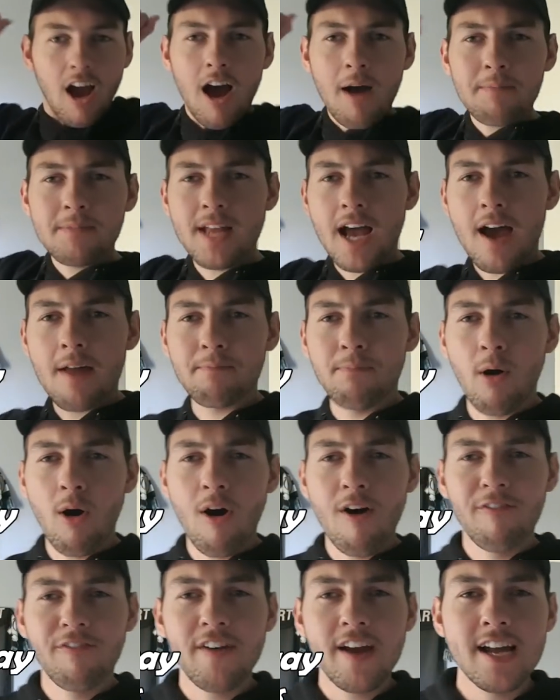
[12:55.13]
I'm done,
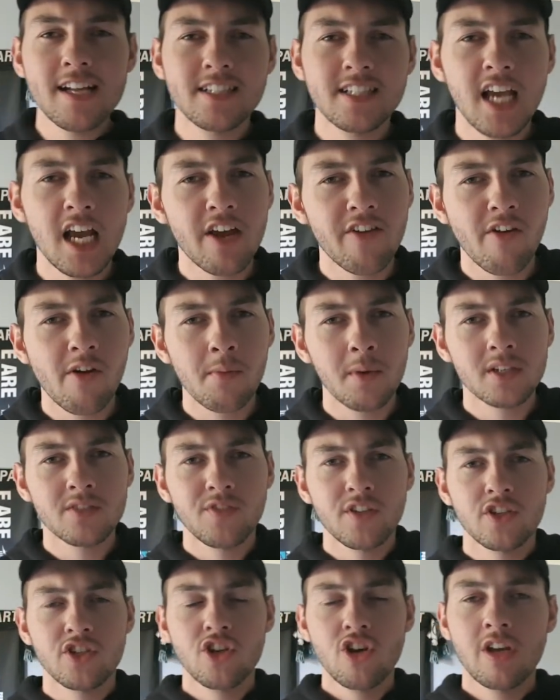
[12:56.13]
Port fans. Thank you very much for
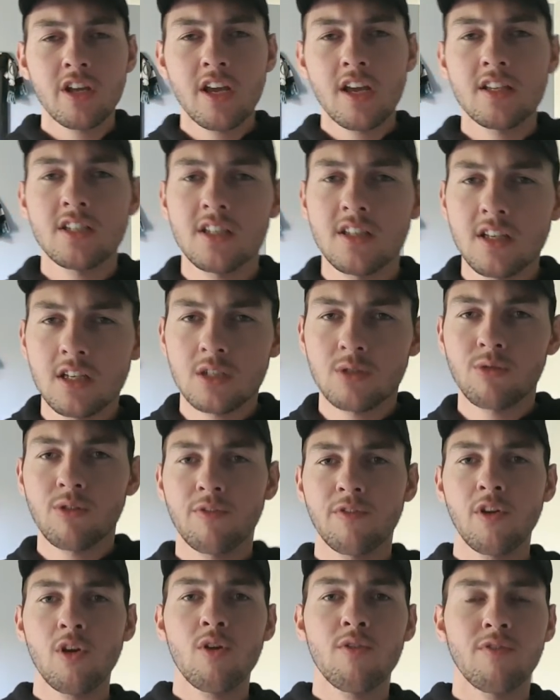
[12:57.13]
tuning into this
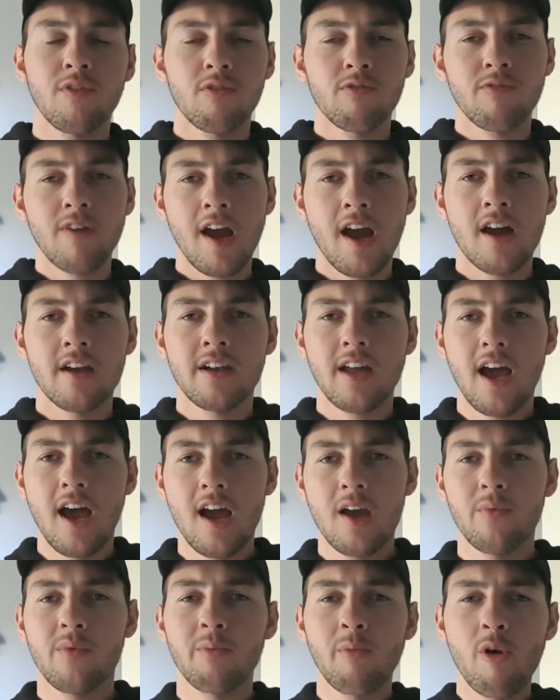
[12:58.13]
review for round
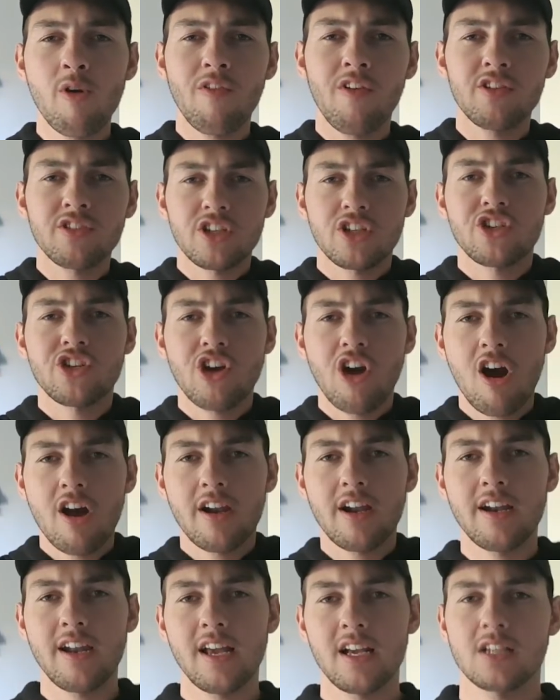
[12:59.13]
8. We move on to
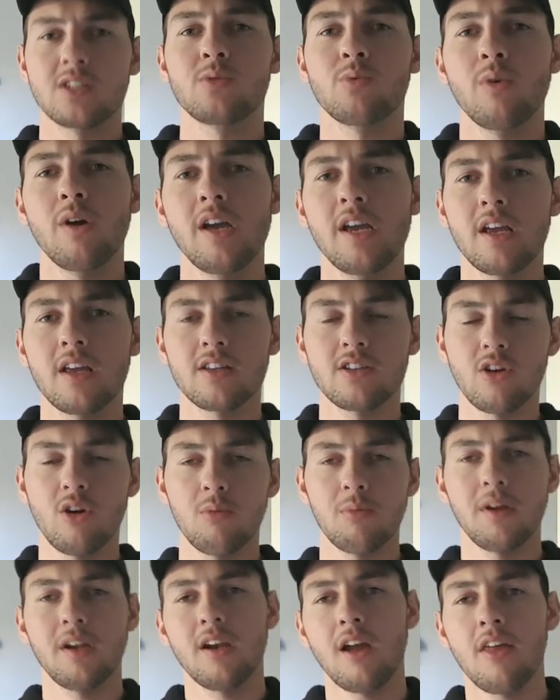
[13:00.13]
China next week, so it'll
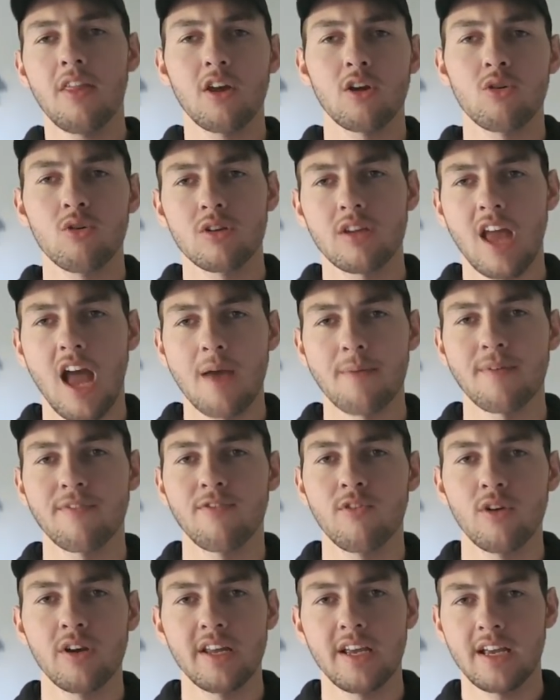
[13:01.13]
be another good game of
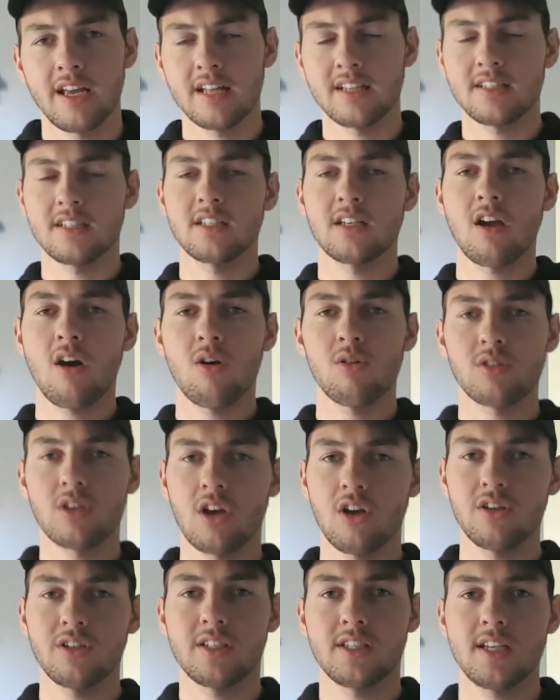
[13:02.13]
footy against the Gold
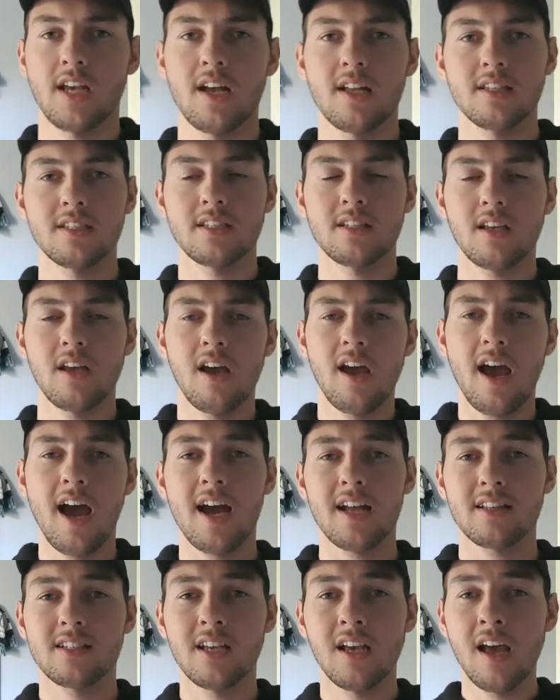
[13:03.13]
Coast Suns
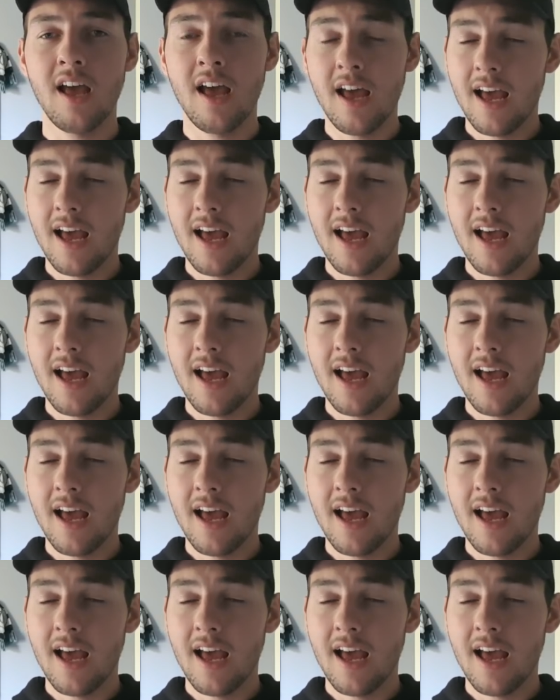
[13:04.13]
at